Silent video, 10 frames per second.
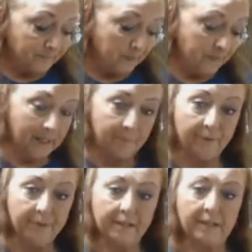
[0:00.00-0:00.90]
here's that
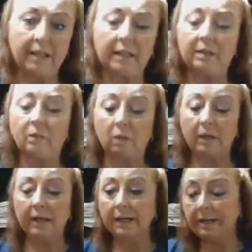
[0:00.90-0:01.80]
pristine look
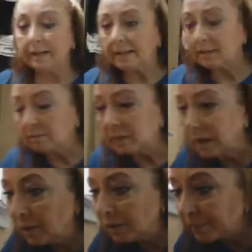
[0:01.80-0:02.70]
white, and I don't
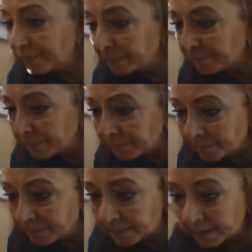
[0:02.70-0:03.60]
know
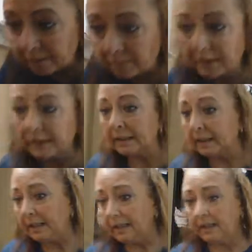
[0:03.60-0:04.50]
that I really
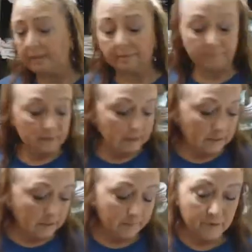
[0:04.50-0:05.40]
need it. I
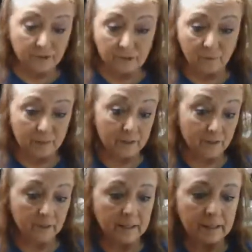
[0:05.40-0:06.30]
think I'm just going to wait and
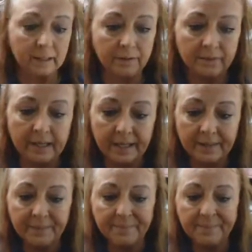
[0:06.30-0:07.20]
do that another day.